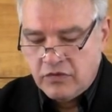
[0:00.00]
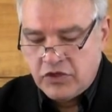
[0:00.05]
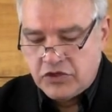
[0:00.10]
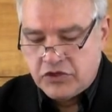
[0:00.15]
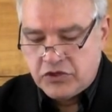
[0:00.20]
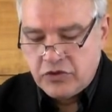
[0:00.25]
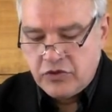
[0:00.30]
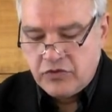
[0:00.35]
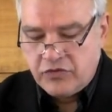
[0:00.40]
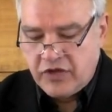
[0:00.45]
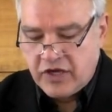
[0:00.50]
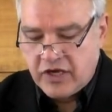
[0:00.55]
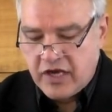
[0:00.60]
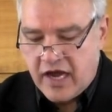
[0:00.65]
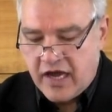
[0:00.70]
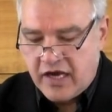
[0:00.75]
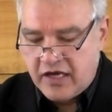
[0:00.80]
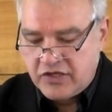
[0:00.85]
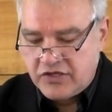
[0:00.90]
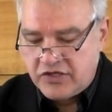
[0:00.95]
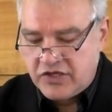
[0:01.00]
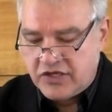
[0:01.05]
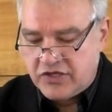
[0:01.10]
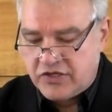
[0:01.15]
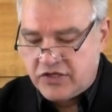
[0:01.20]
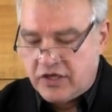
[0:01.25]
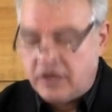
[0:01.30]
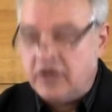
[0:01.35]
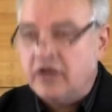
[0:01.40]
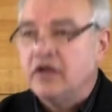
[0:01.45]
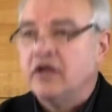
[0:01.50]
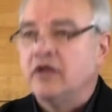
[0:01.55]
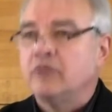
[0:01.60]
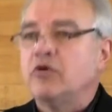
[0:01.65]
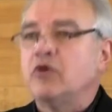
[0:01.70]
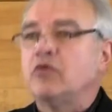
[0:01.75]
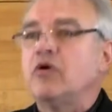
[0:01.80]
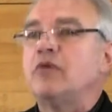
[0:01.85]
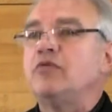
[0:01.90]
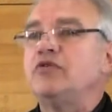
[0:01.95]
the truth that God existed.
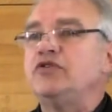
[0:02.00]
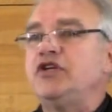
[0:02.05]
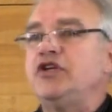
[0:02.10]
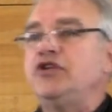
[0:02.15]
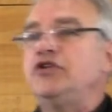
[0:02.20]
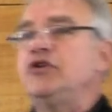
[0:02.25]
But what was